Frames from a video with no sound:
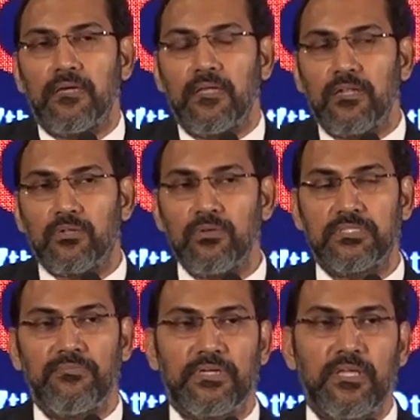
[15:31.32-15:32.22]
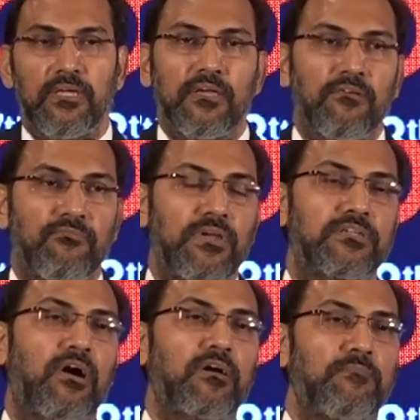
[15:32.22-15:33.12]
Inclusivity will
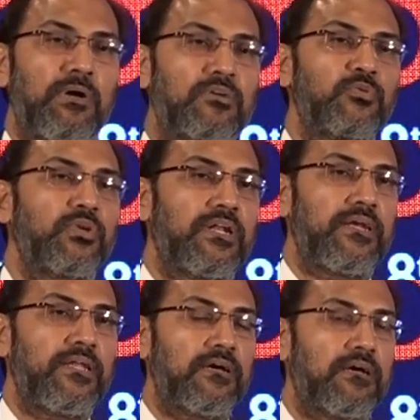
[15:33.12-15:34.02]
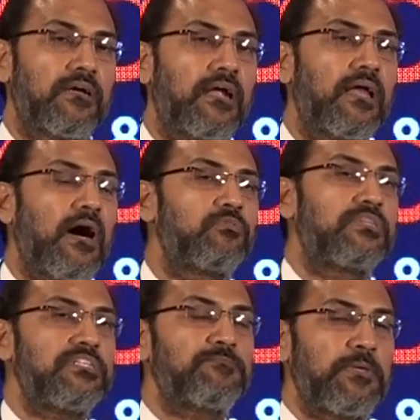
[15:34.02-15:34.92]
talk about rural India and how
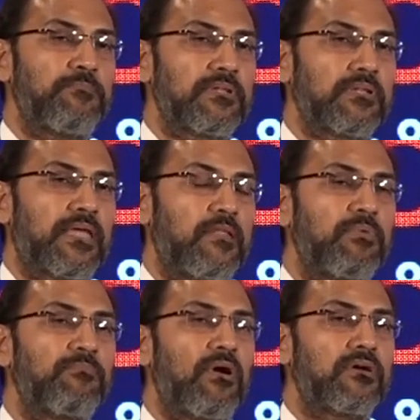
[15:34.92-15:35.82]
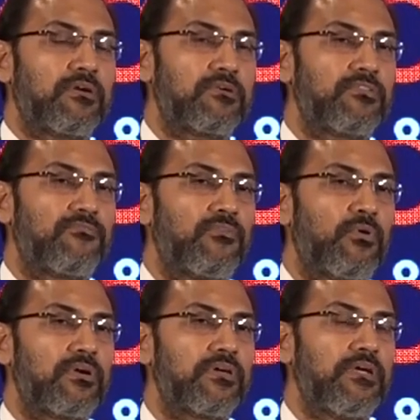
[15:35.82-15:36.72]
these people can be brought onto the
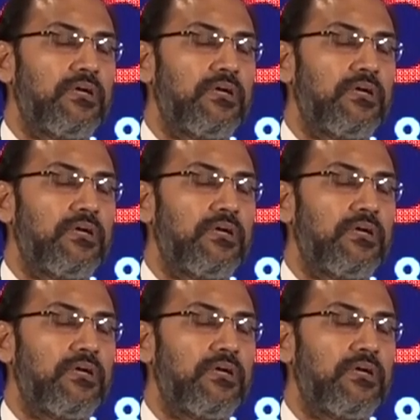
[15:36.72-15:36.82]
fold